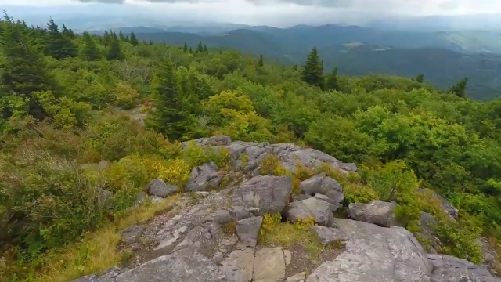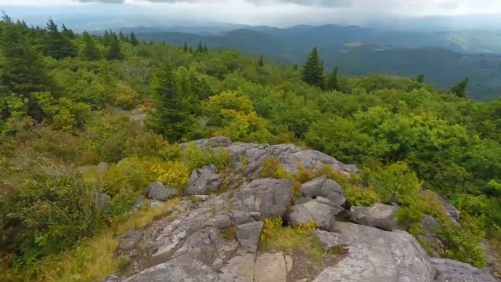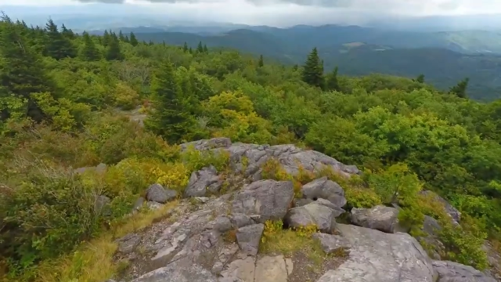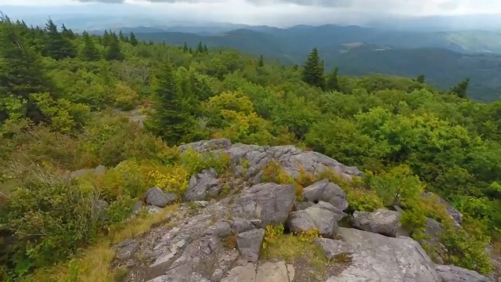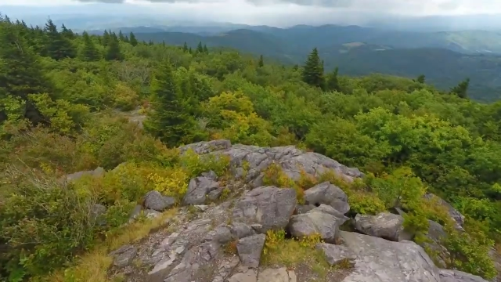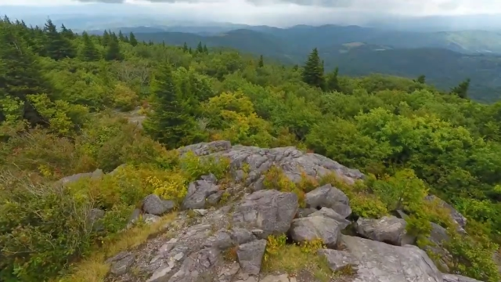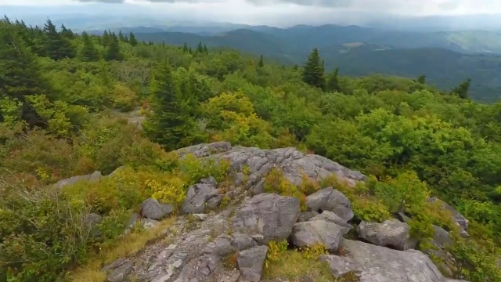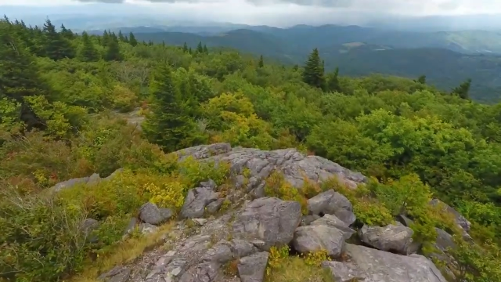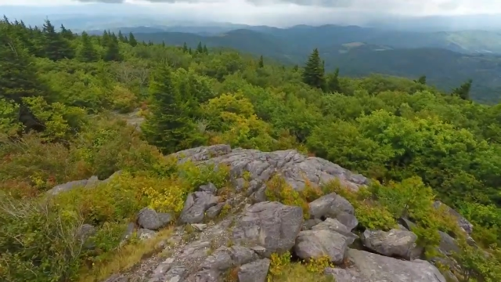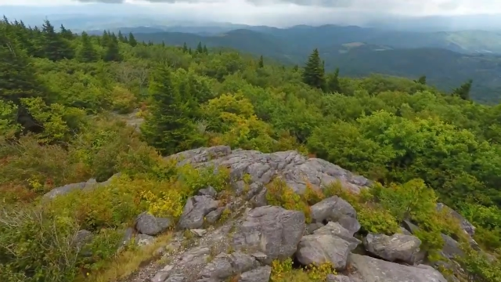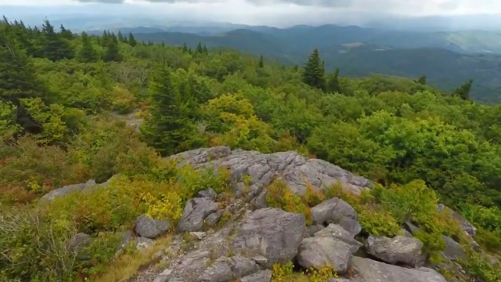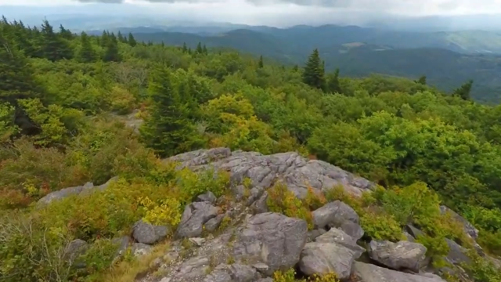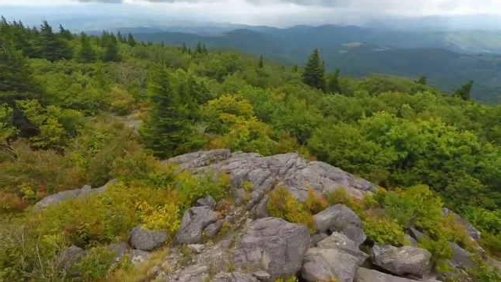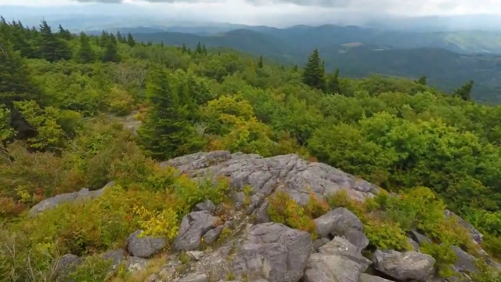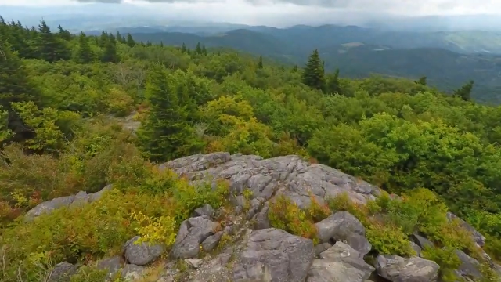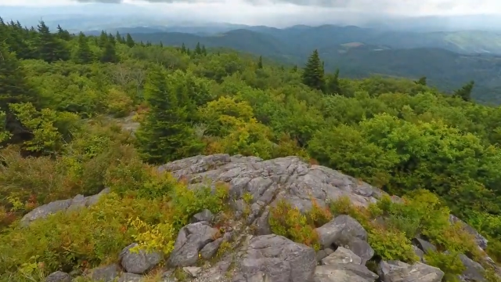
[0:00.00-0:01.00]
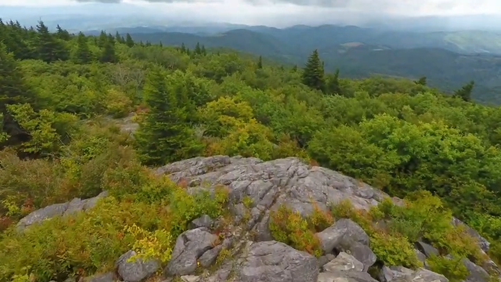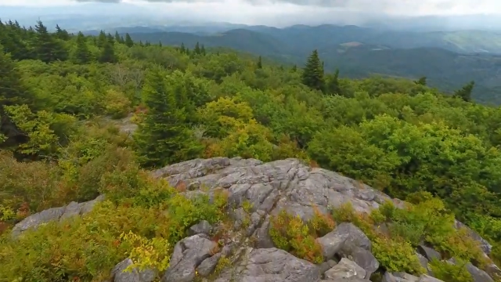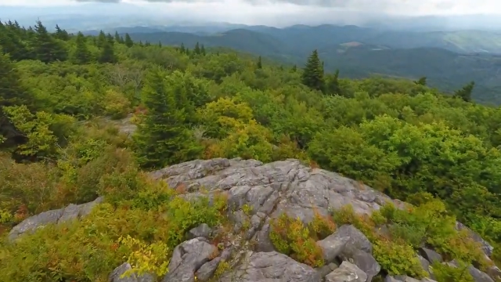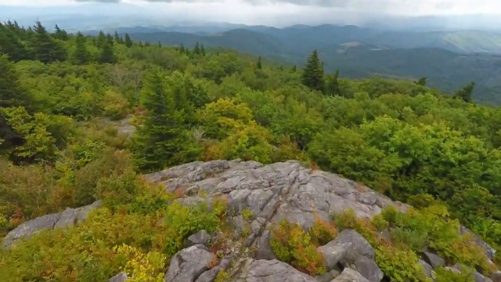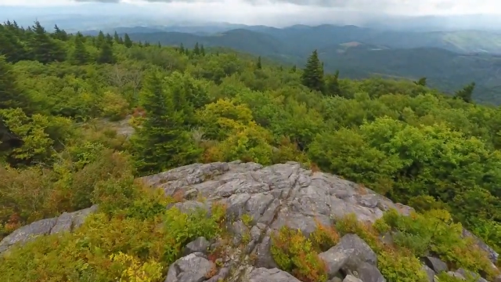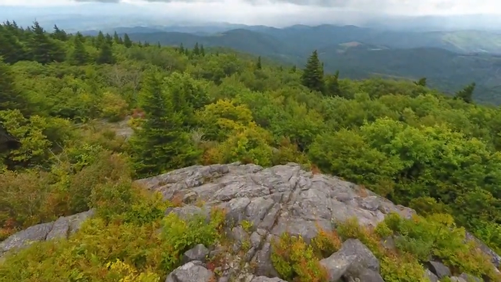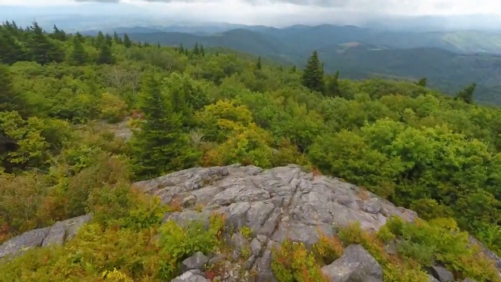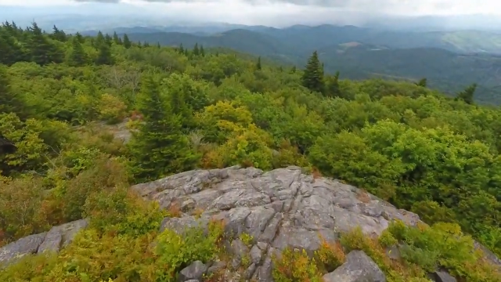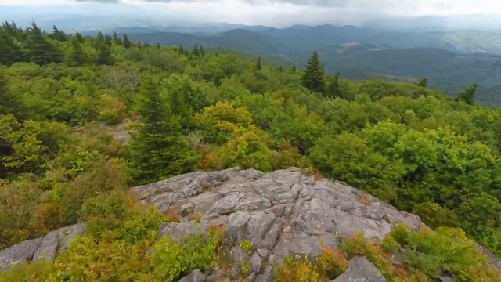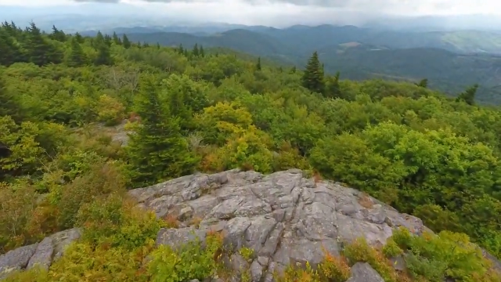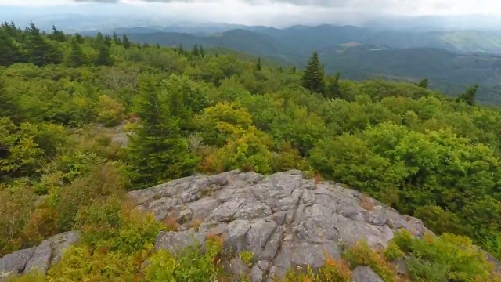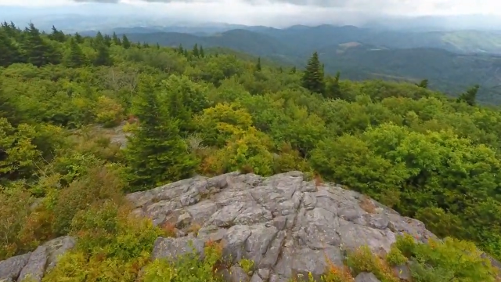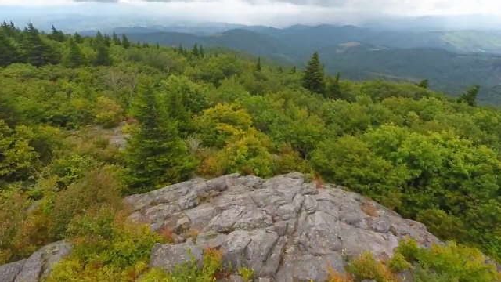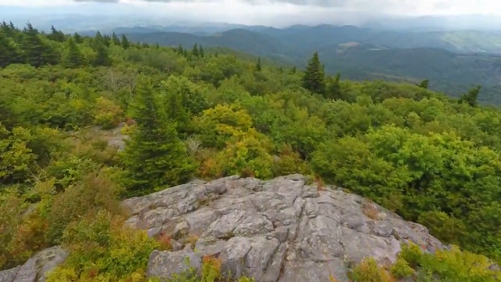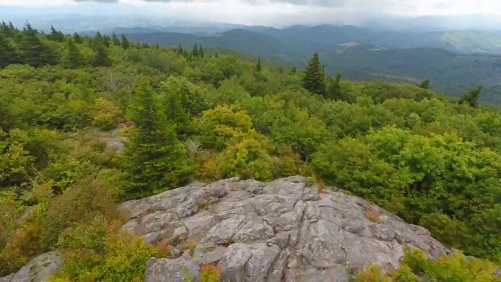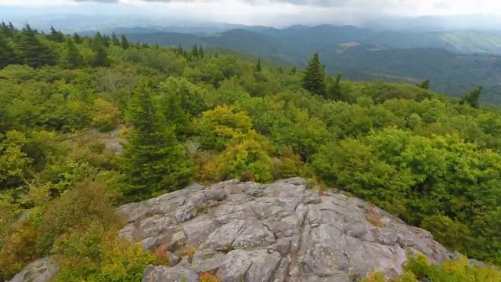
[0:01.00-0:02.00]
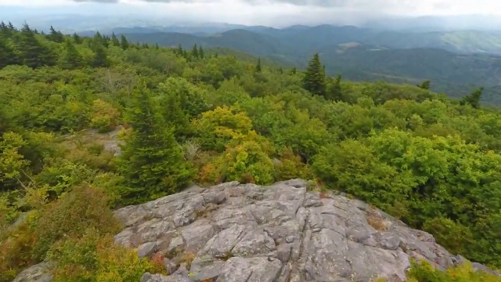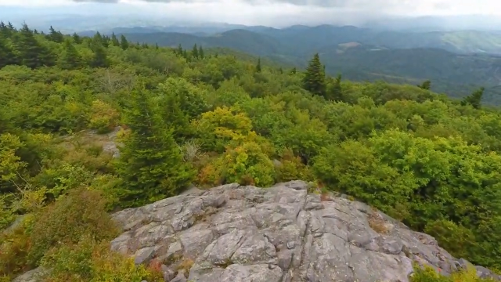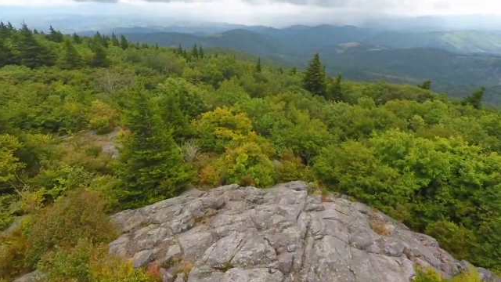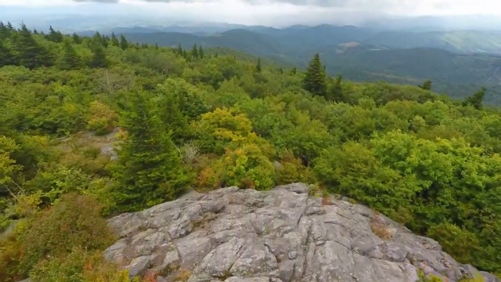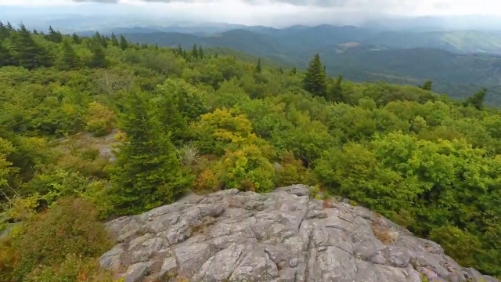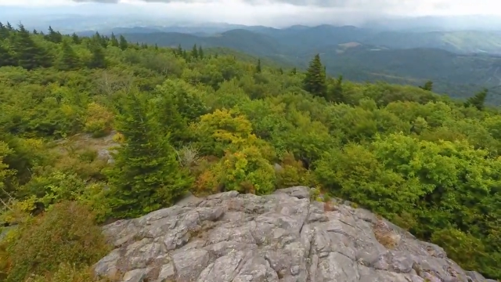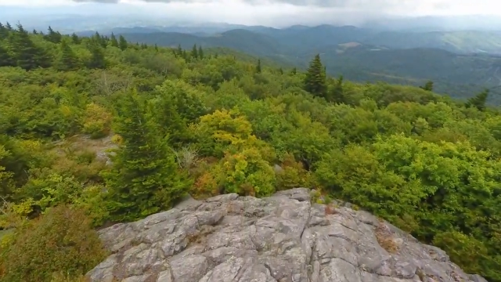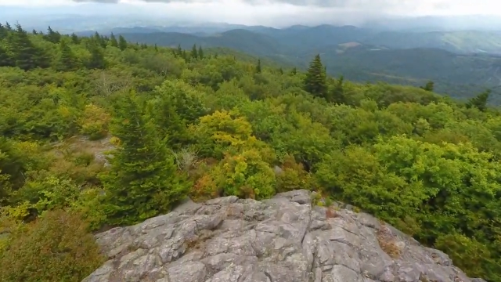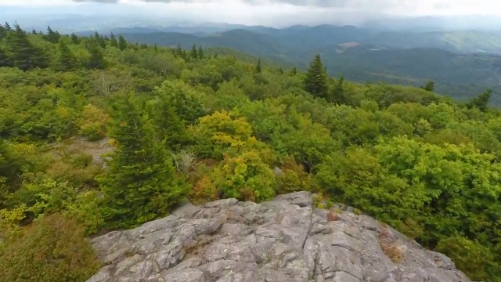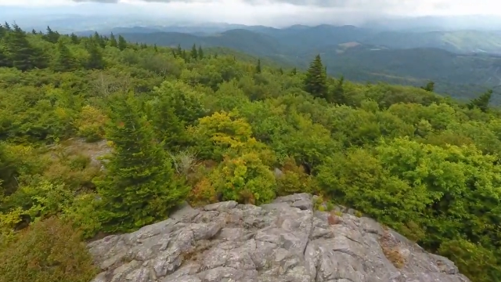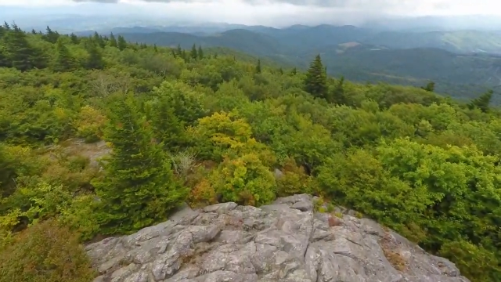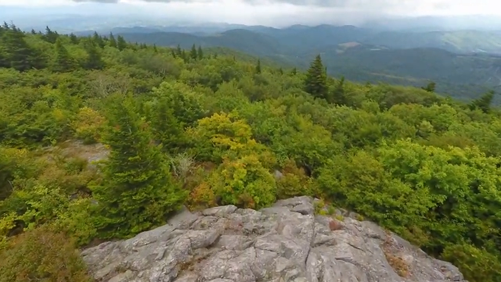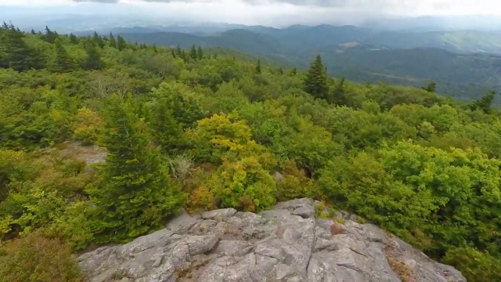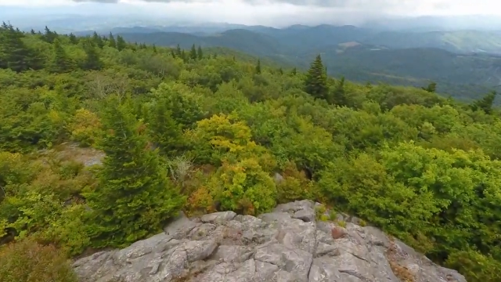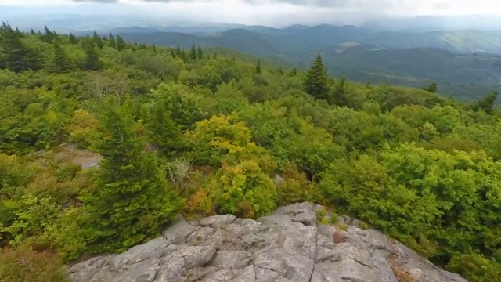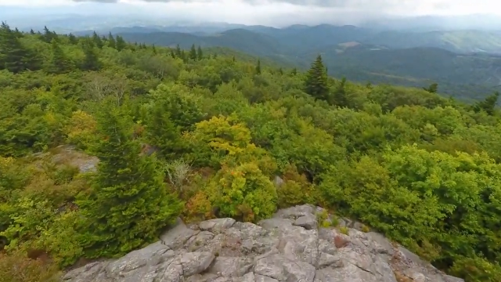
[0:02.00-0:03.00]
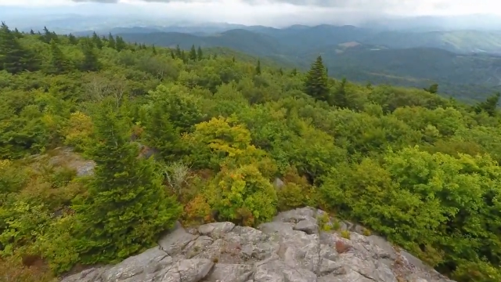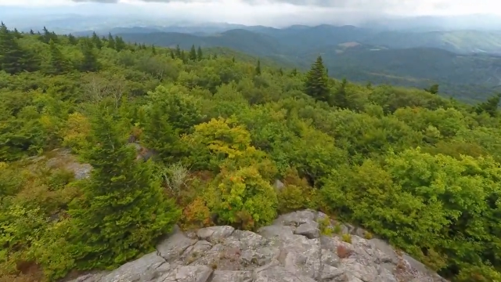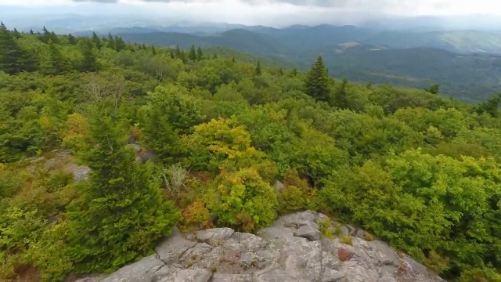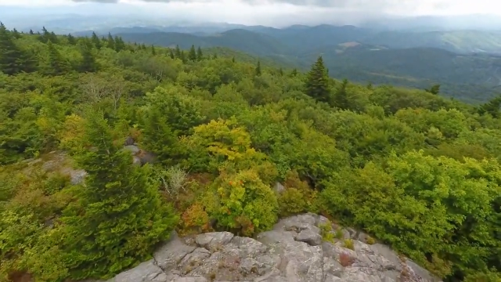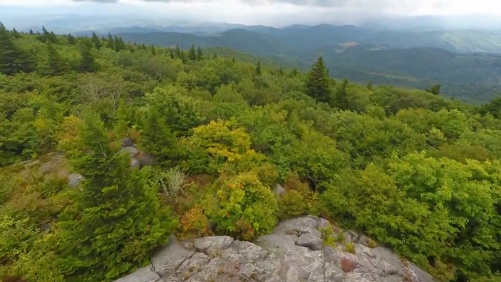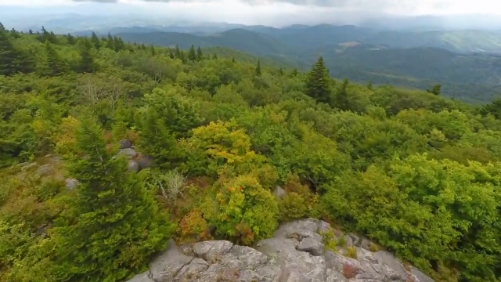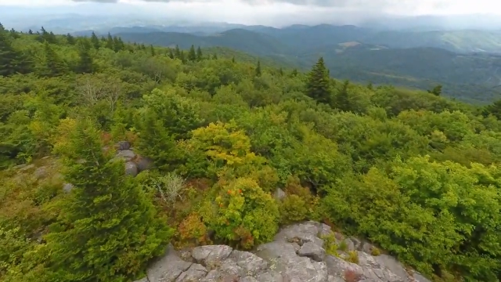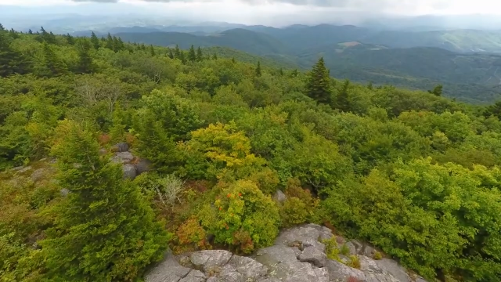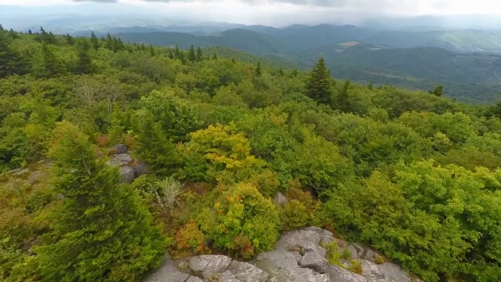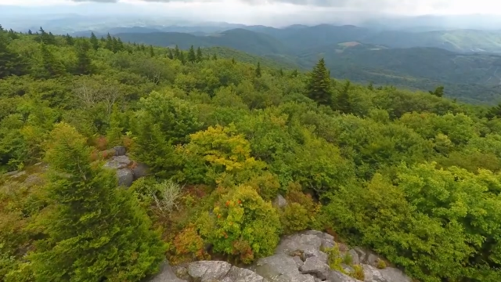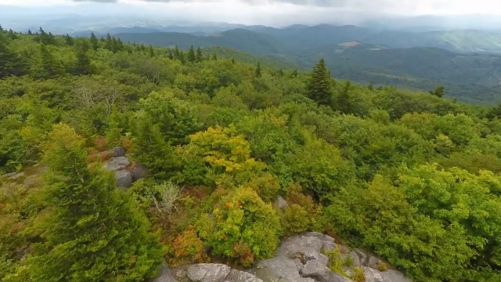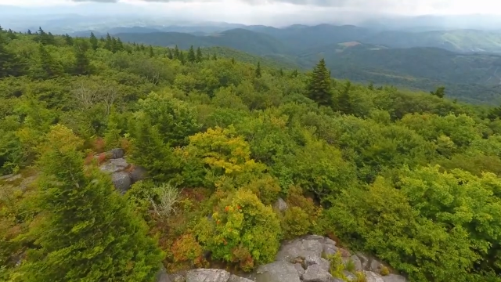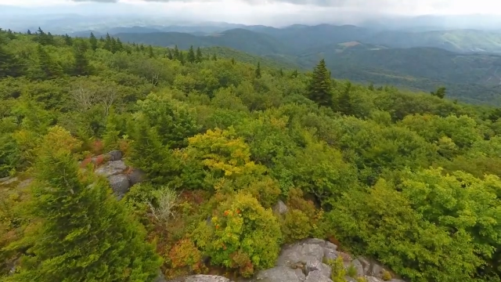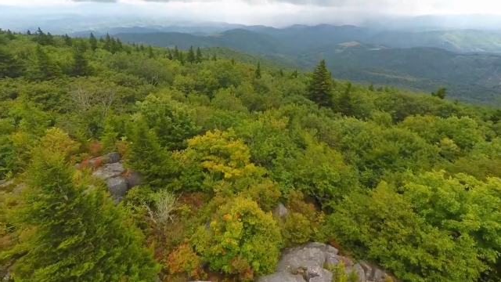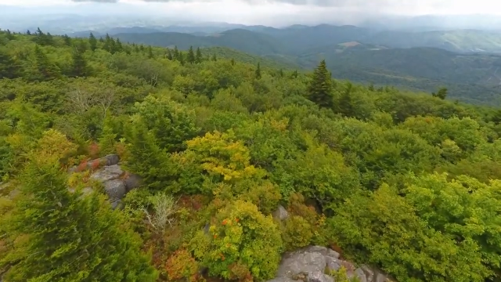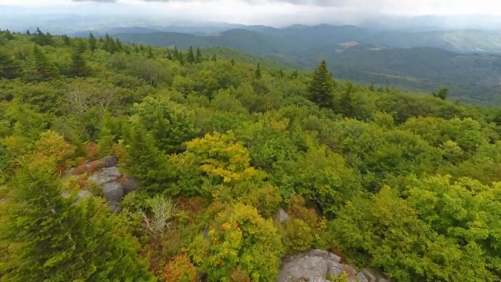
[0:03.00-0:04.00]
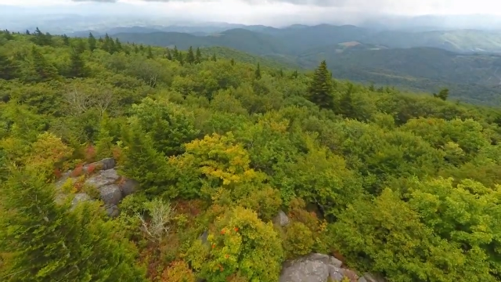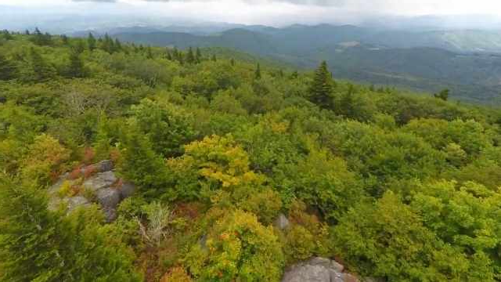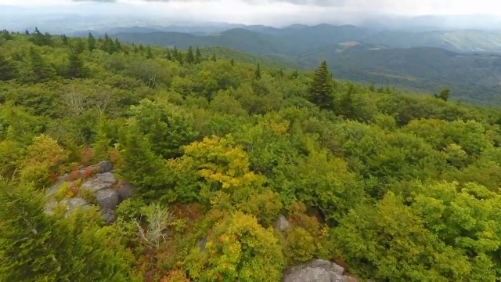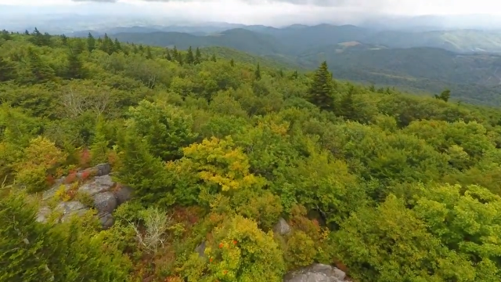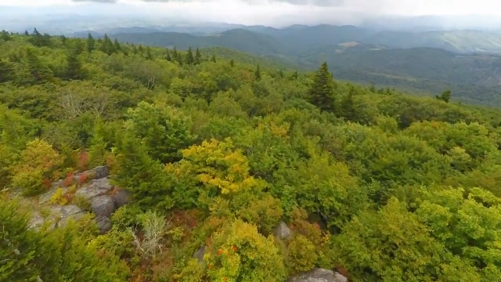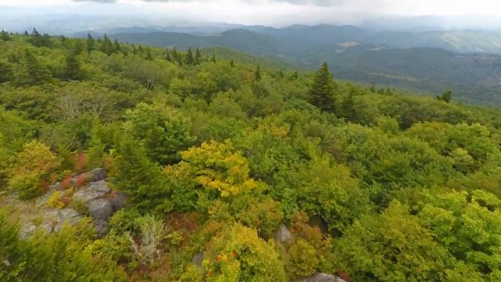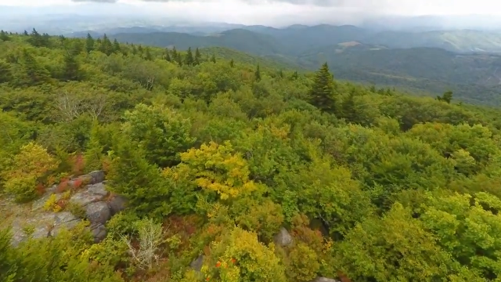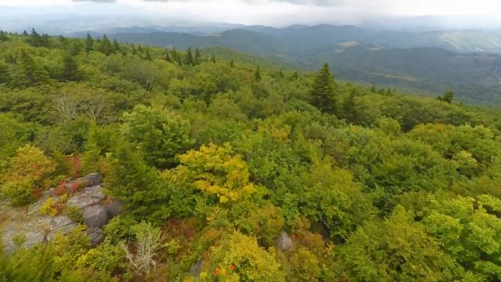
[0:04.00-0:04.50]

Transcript: No face is visible, so there are no lips to read.